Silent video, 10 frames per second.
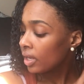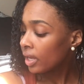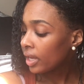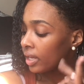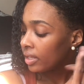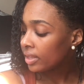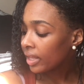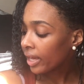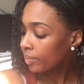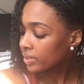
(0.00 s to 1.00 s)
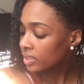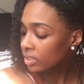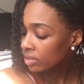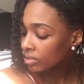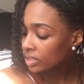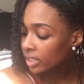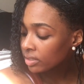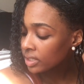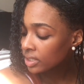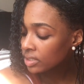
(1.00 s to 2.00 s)
and that particular gel
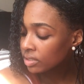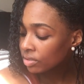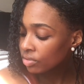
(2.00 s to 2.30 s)
tends to